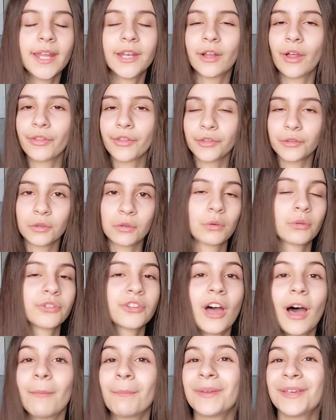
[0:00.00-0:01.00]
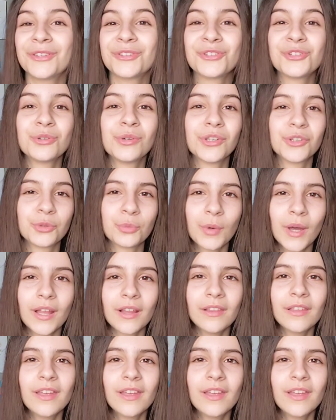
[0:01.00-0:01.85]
and all the little toppings do as well.